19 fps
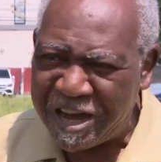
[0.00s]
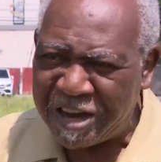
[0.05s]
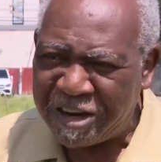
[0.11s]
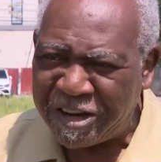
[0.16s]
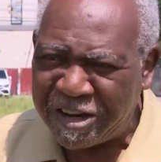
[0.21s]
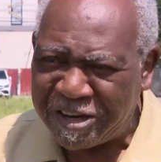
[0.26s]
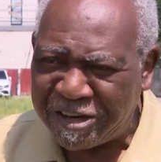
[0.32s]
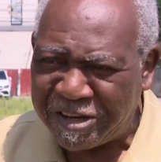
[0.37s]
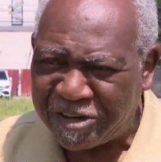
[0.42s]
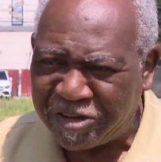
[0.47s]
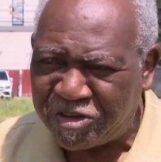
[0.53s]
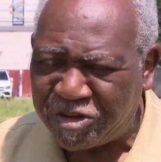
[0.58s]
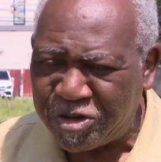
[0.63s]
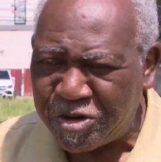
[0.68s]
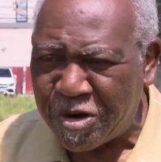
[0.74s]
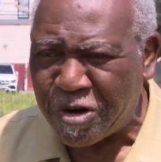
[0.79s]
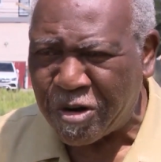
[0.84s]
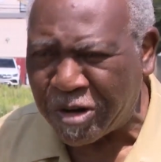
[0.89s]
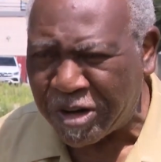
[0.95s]
kidding. It's
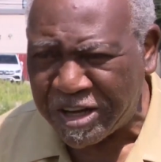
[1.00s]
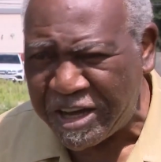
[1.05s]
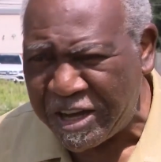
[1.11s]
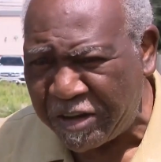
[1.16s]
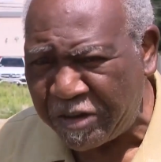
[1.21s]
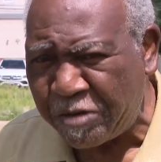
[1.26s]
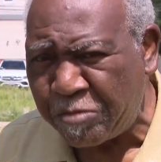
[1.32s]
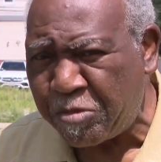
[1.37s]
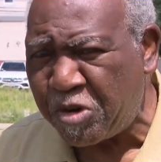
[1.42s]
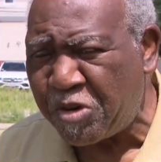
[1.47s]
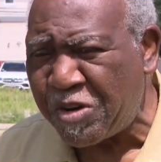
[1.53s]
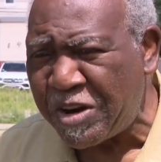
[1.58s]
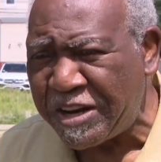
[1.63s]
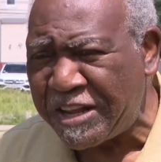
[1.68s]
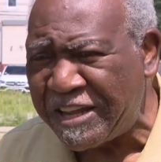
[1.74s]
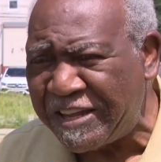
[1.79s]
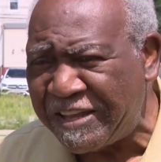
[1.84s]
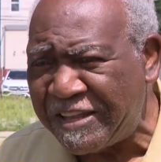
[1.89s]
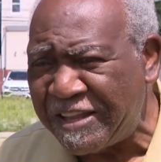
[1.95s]
too early in the
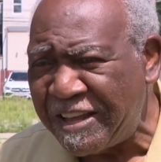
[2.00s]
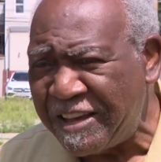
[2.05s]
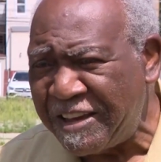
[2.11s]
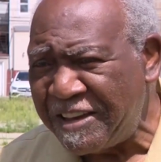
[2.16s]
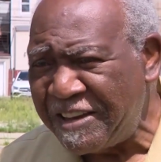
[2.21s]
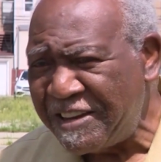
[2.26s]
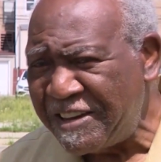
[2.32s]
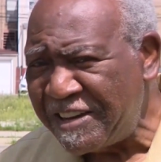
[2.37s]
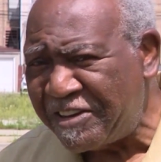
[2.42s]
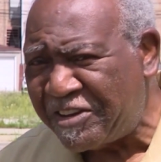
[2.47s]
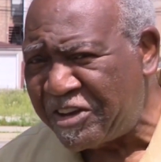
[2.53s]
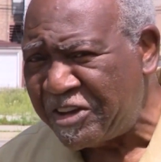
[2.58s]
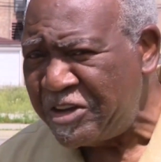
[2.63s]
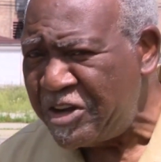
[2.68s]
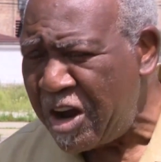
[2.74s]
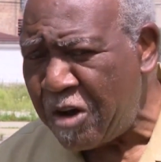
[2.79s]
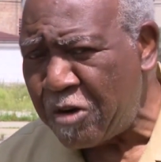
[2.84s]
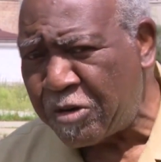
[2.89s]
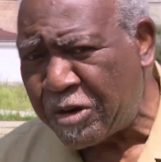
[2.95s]
morning." He said,
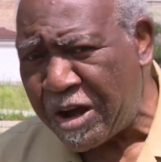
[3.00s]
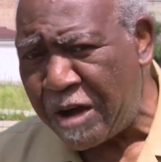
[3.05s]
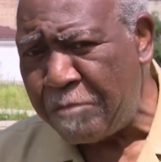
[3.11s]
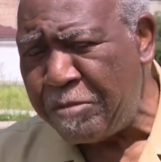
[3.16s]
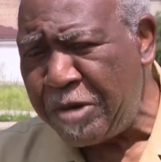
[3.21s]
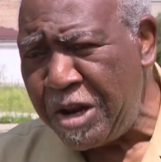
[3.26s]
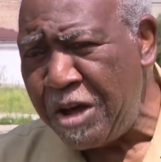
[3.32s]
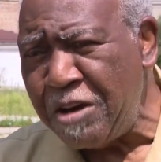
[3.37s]
"No, come